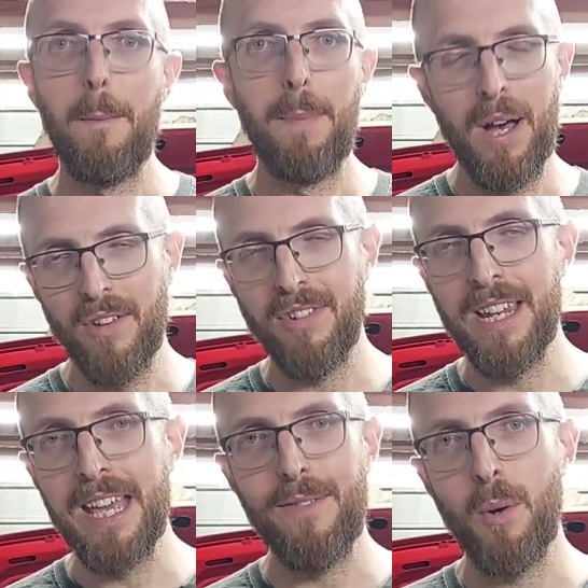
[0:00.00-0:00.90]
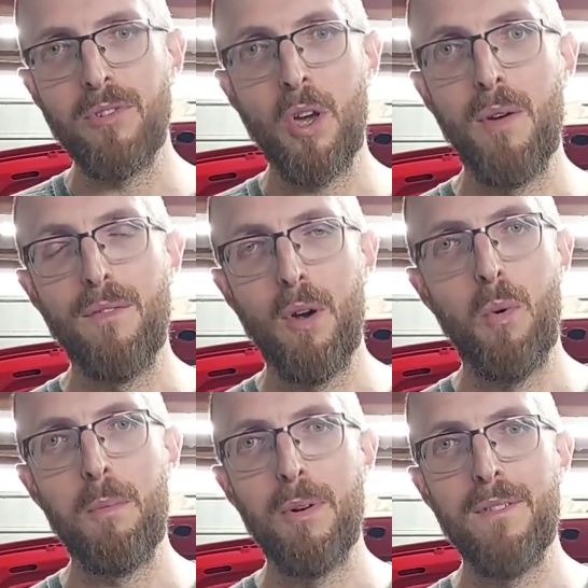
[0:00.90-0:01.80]
Personally, if I was going for a
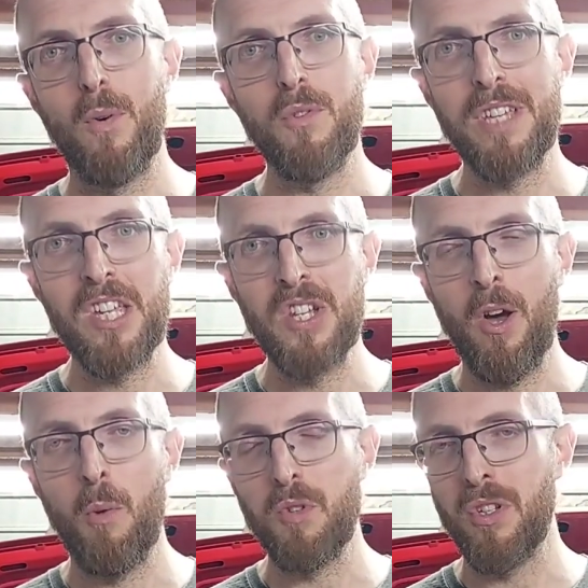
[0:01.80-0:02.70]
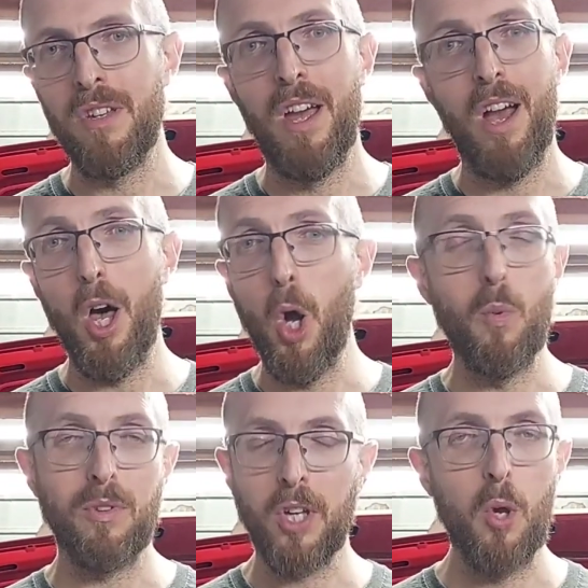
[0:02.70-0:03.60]
1.4 T-Jet option, I
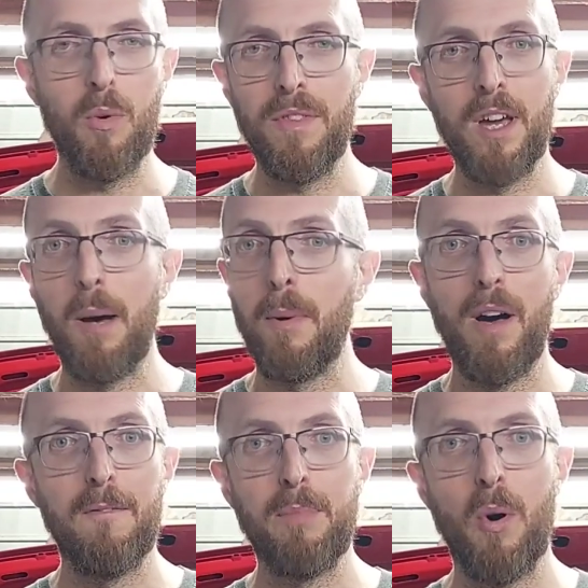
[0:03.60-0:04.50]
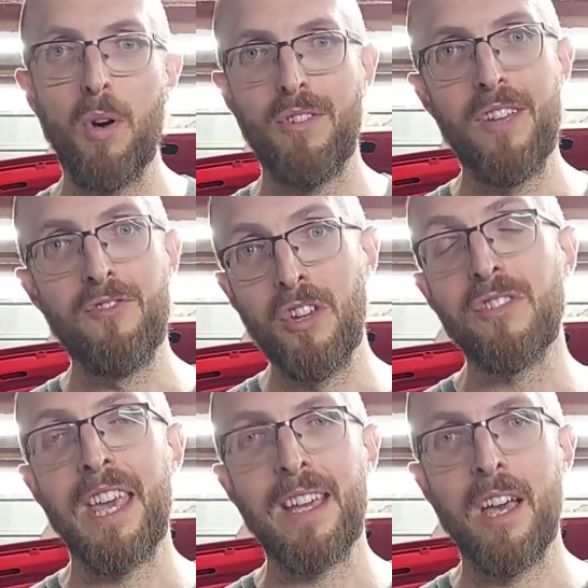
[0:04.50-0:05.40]
would go with the Abarth box and just
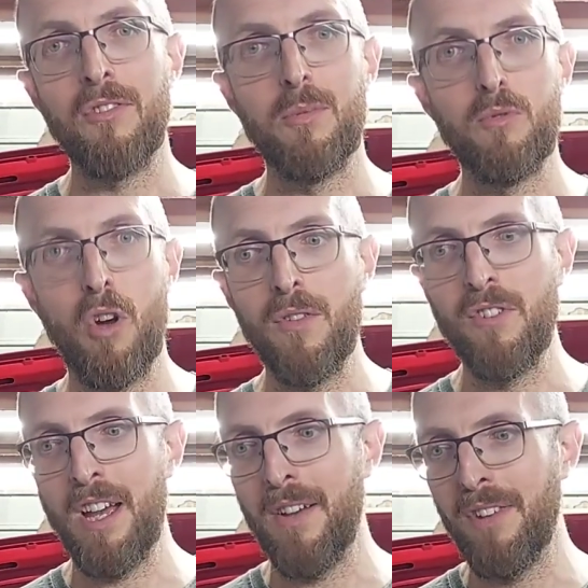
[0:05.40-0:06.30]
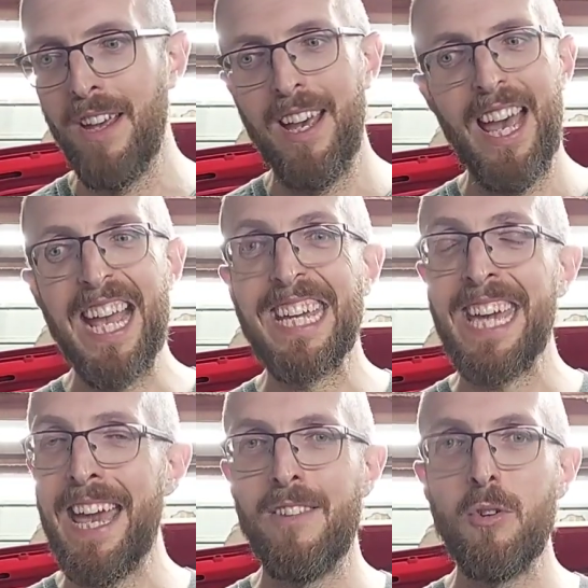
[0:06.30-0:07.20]
get custom drive shafts.
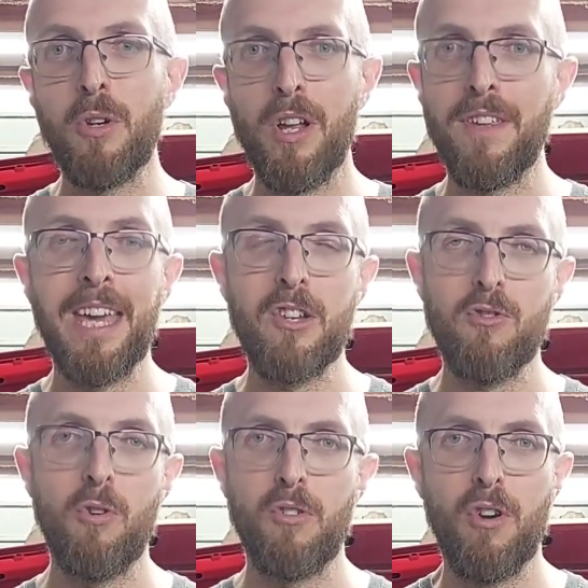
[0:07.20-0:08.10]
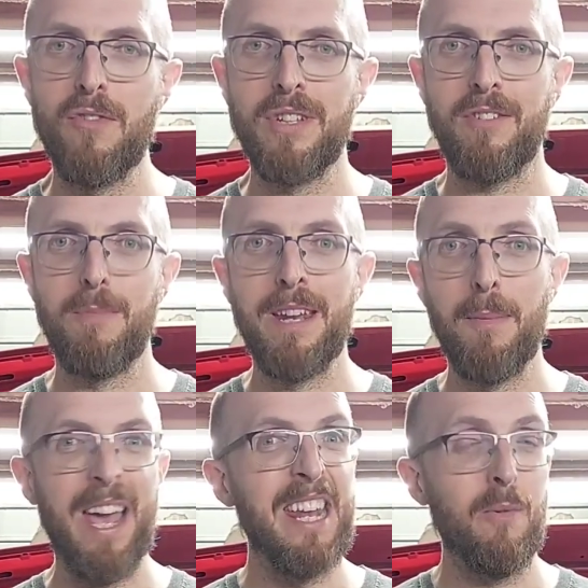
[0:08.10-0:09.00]
Again, you can either get stronger drive shafts made up
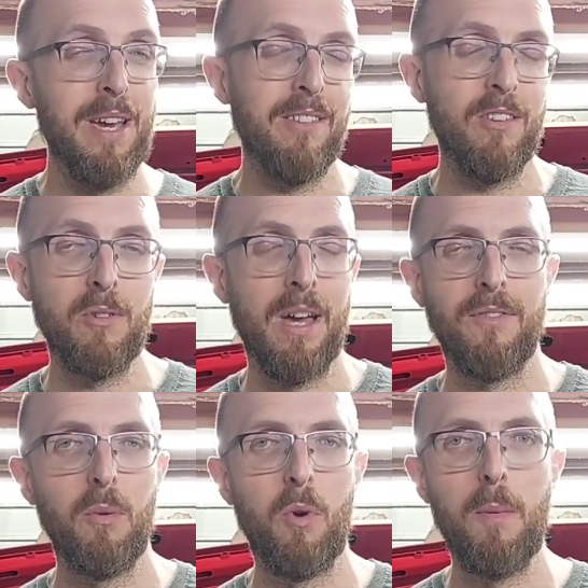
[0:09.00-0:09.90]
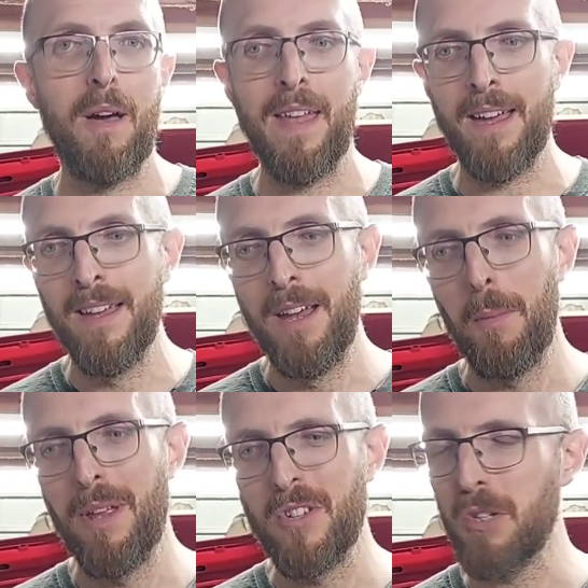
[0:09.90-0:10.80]
anyway, so you don't have to worry about that.
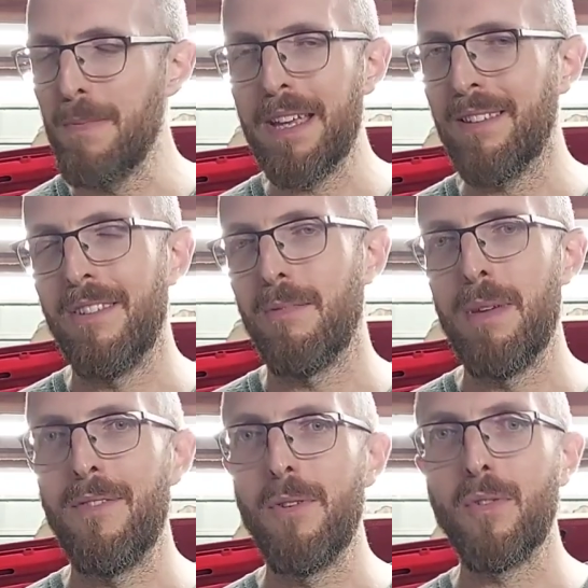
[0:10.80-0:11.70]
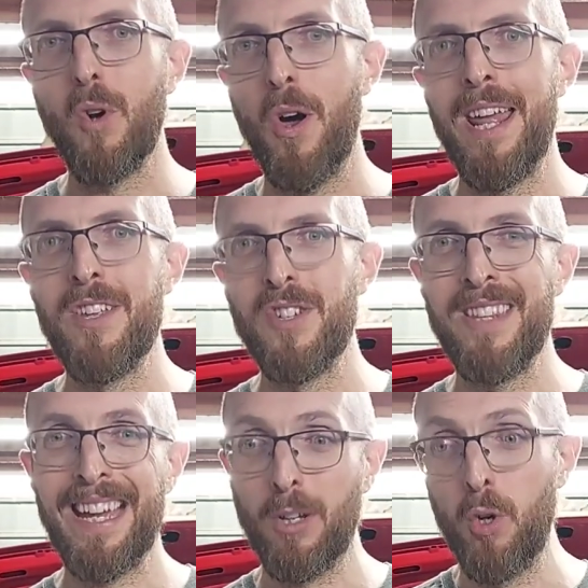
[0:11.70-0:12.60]
But it just makes sense to me, if you've got an engine
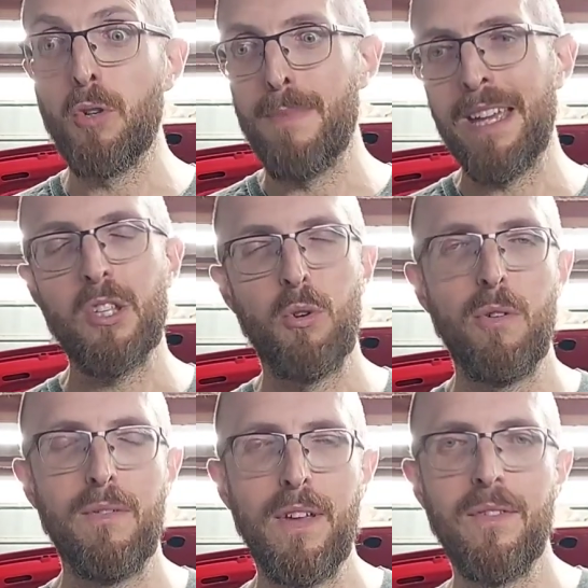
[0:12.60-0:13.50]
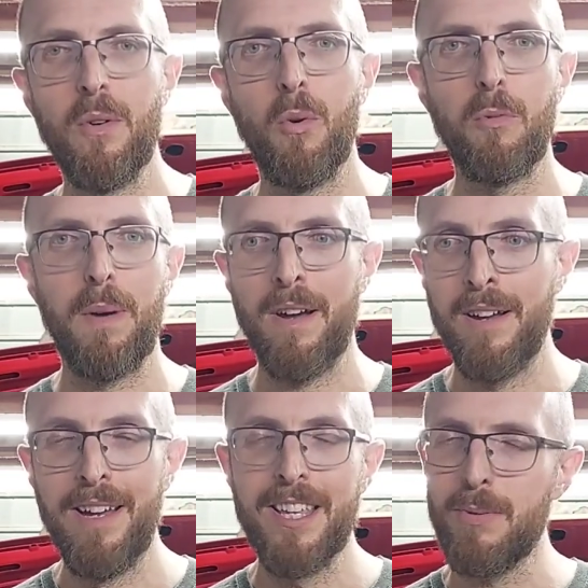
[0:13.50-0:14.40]
that could make 250 horsepower,
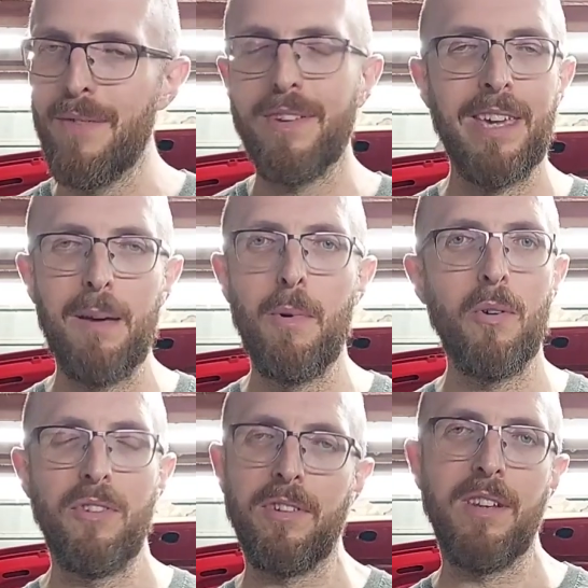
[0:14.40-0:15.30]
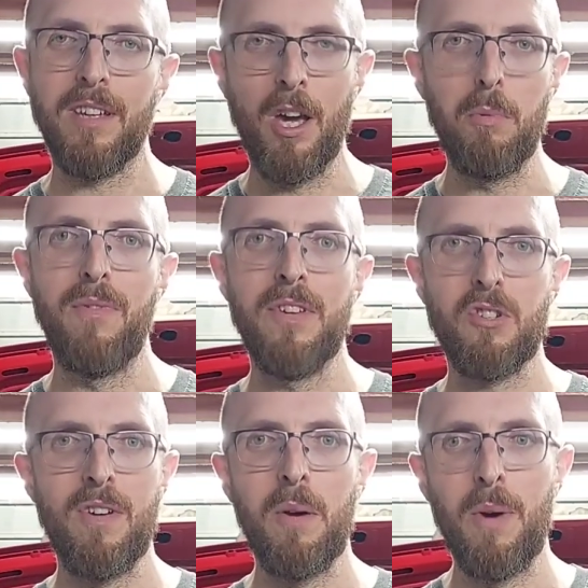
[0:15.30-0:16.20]
to have a gearbox that's going to cope with it
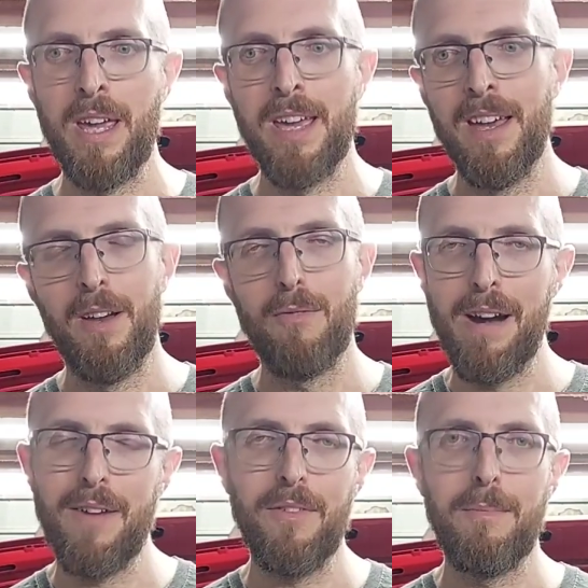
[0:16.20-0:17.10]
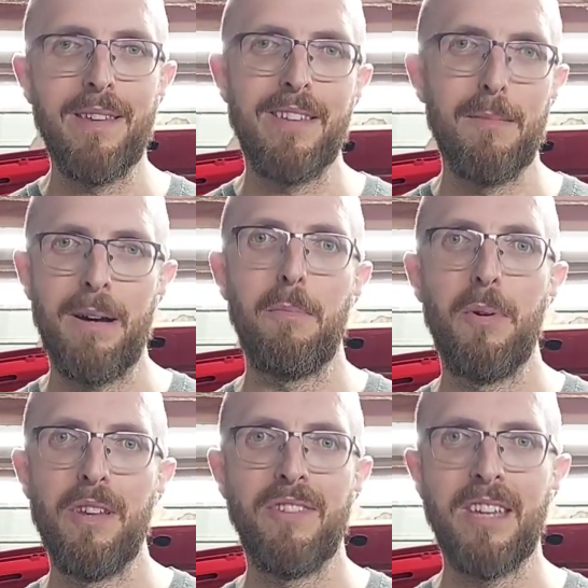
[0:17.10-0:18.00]
straight away, rather than messing about
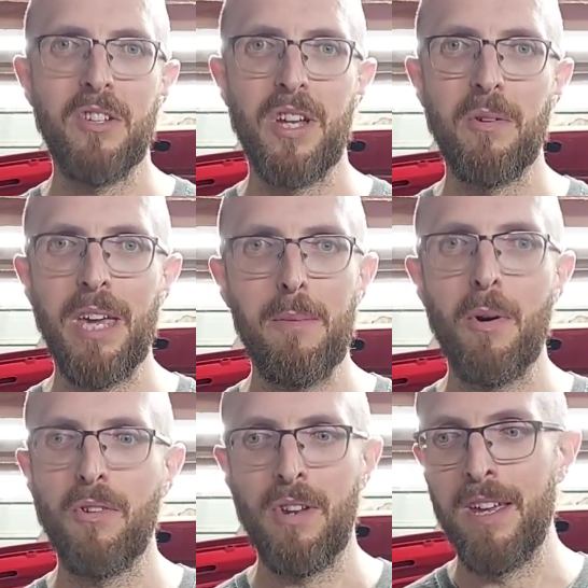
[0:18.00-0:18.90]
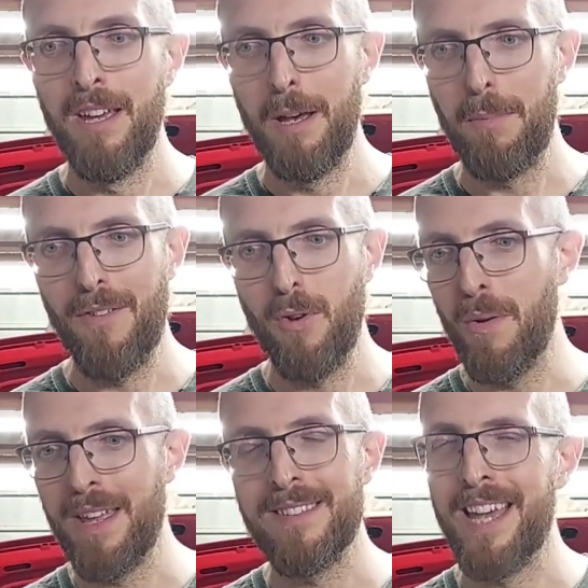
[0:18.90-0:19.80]
putting a Cinquecento gearbox on it. But if you
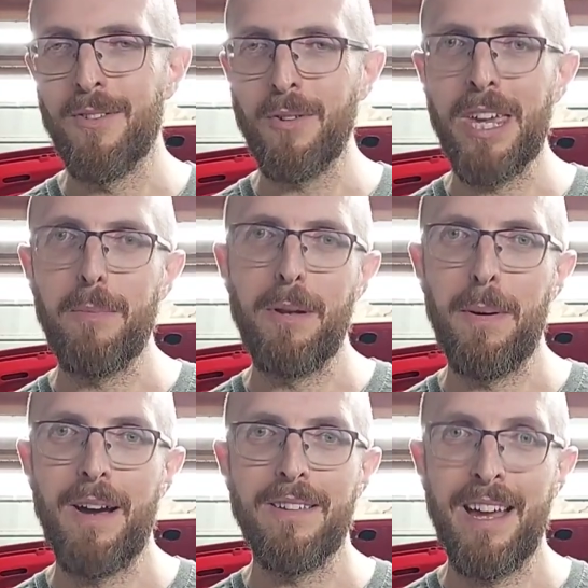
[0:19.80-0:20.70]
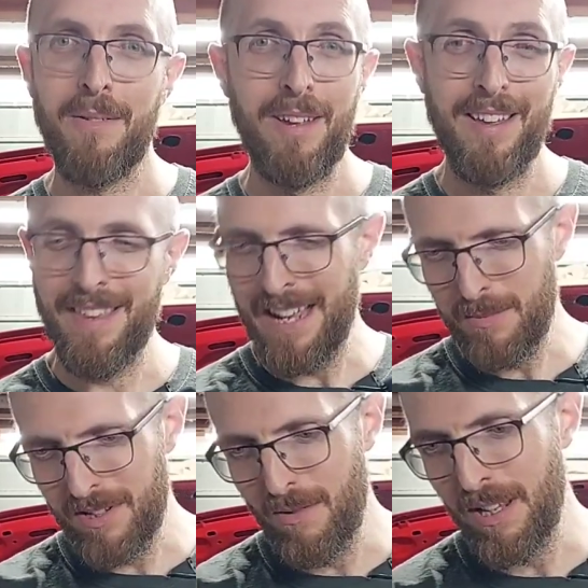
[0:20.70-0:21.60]
only intend on keeping the power down, then
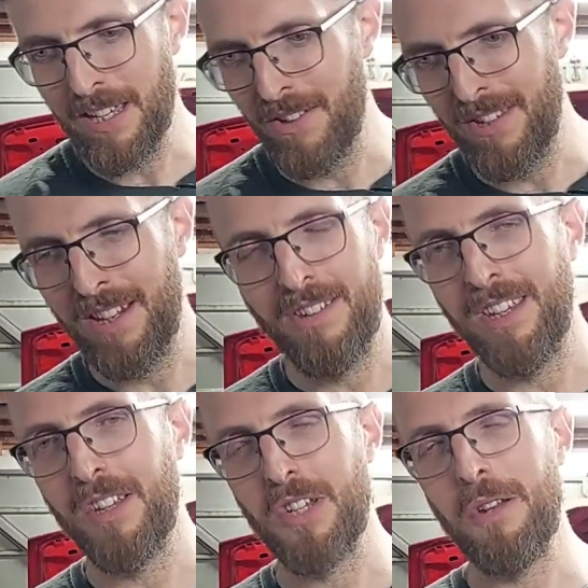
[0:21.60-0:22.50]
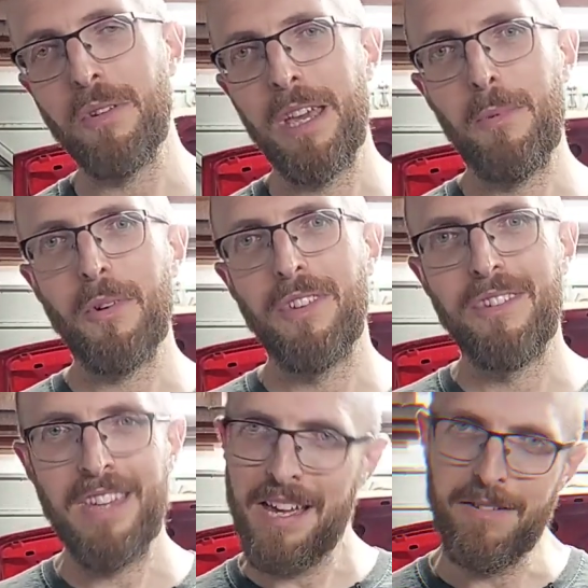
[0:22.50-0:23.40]
absolutely consider the Cinquecento gearbox
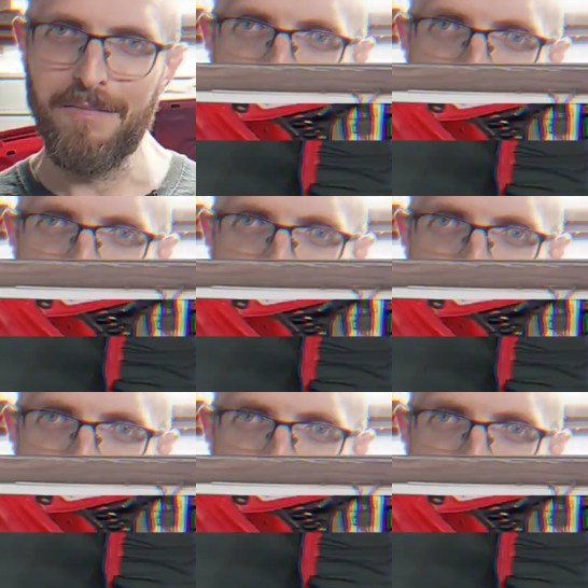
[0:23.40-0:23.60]
instead.